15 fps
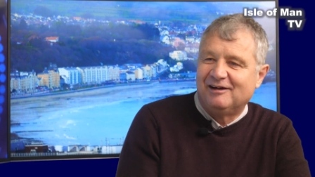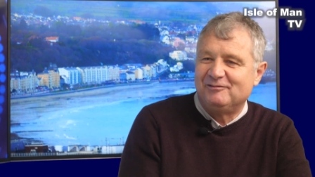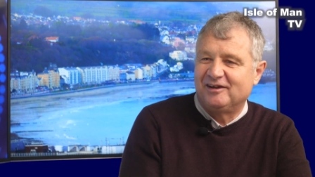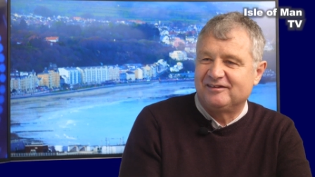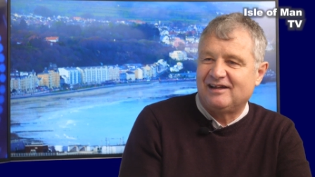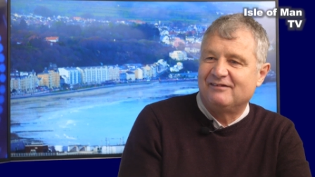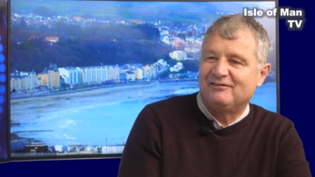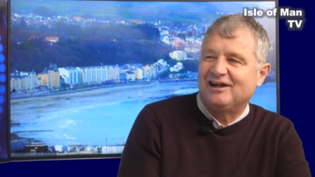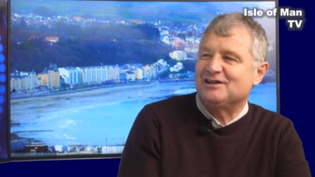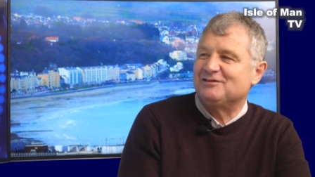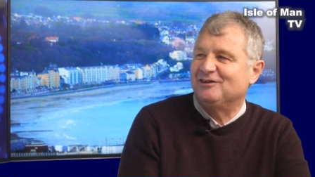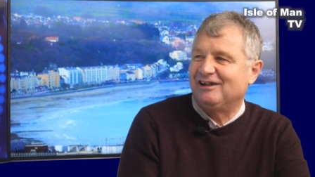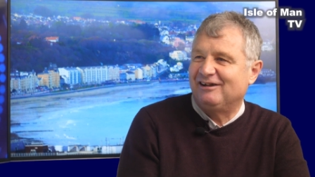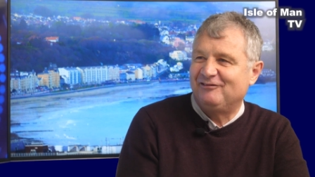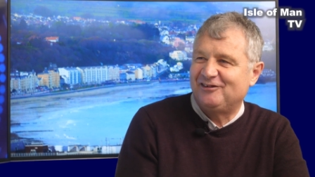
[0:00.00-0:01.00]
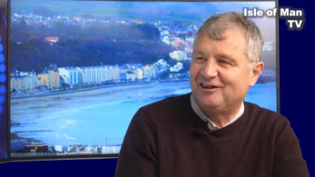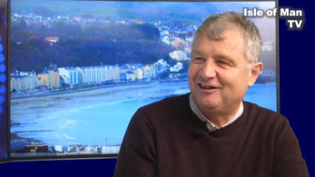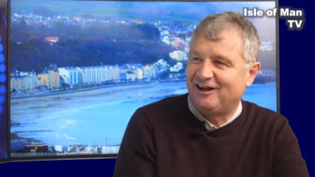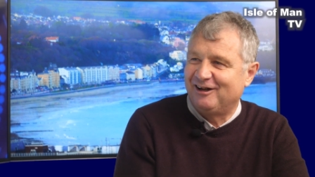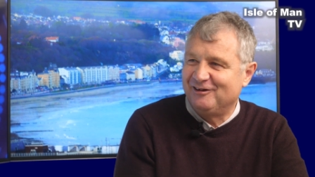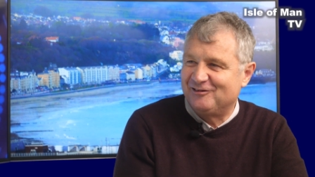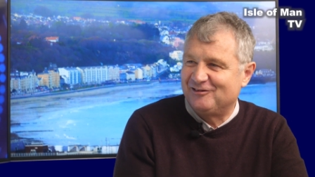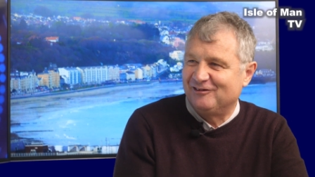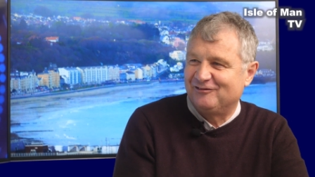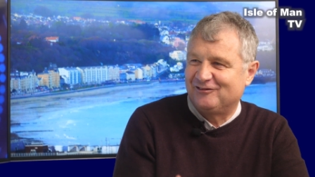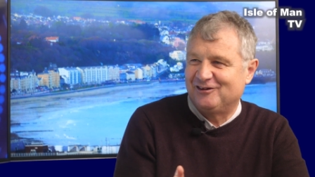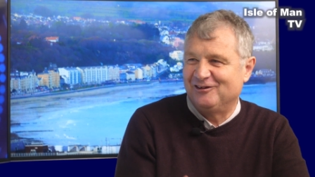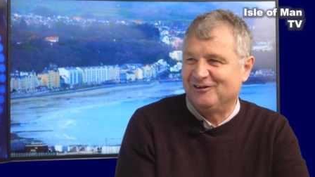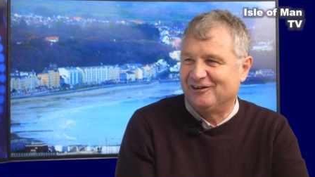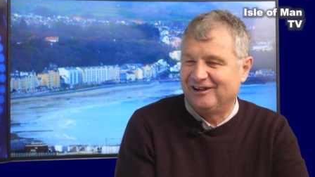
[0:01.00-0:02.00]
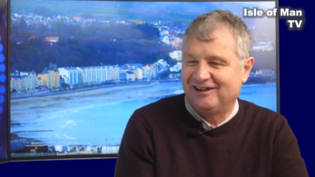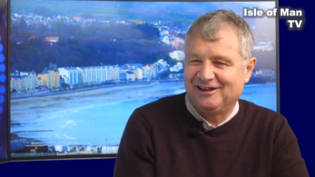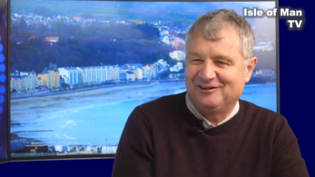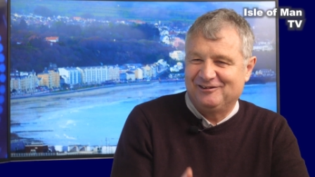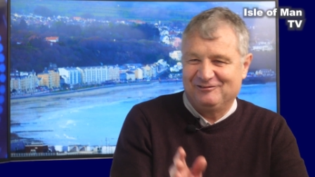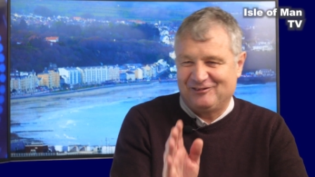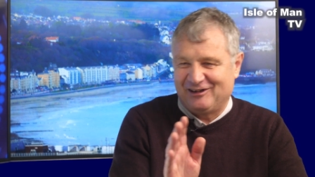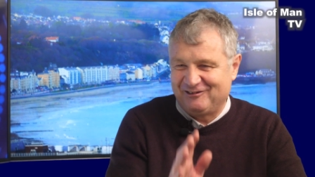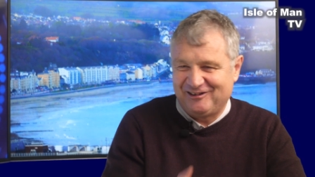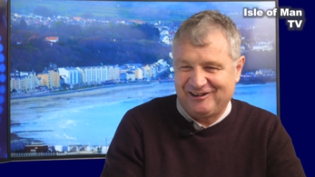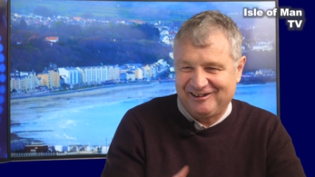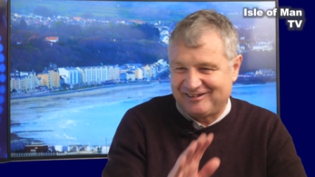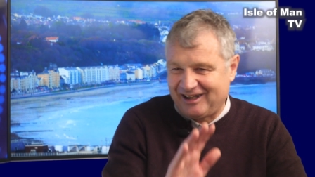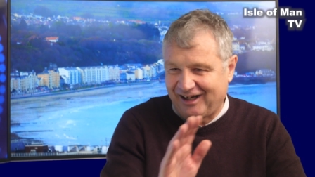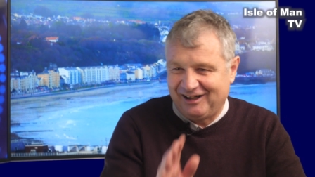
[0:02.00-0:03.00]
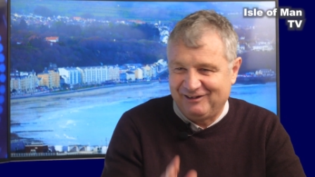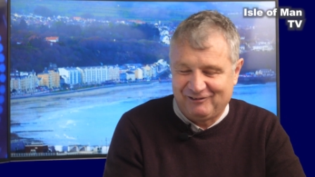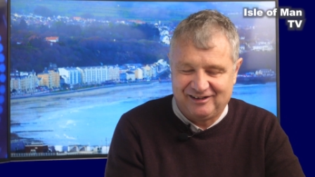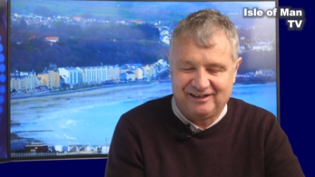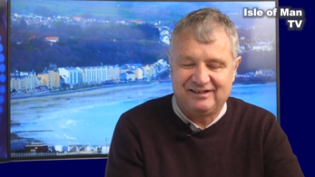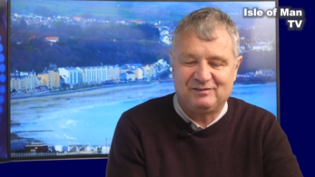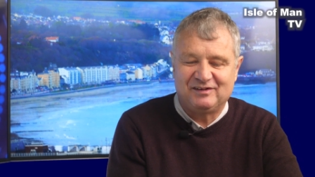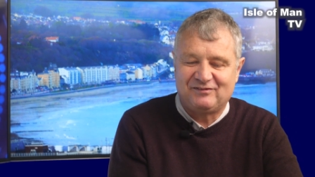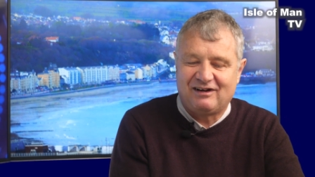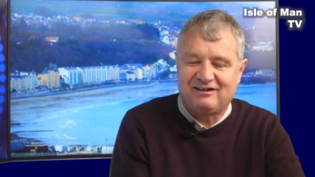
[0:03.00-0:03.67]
I'm not David Ashford, I haven't done loads of Googling and found out exactly what it is, but